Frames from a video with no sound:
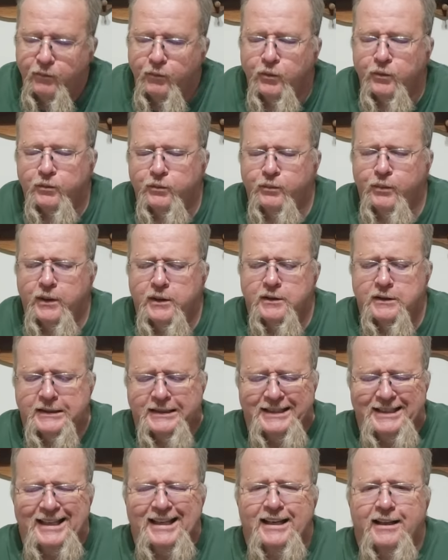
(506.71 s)
we've been
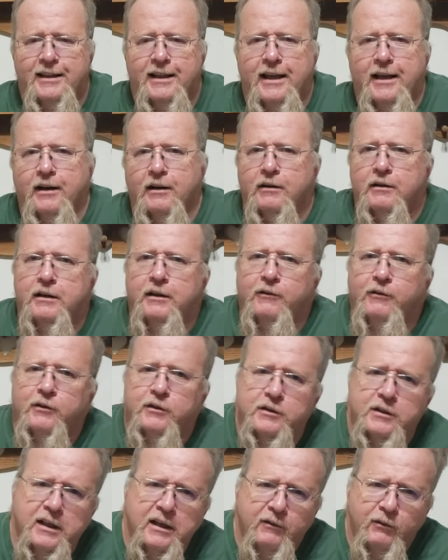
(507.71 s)
seeing that on
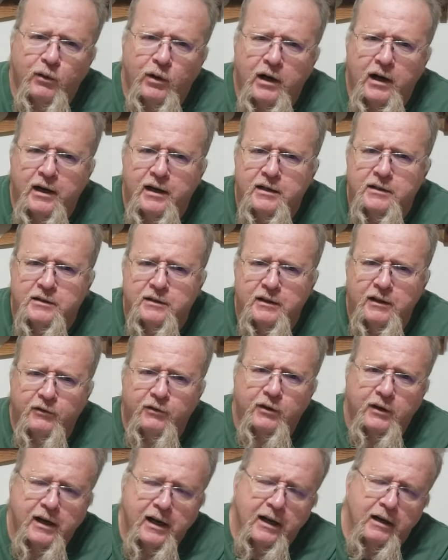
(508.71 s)
different seed varieties and
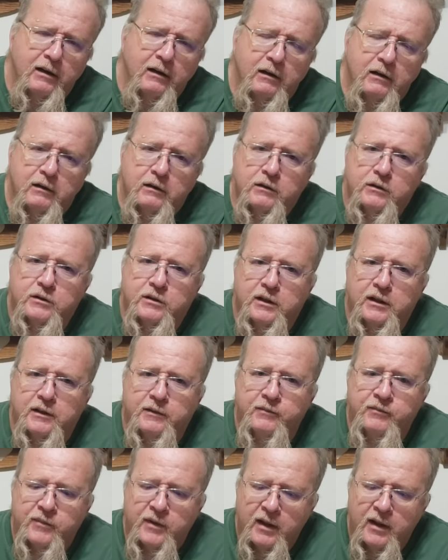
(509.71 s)
different catalogs and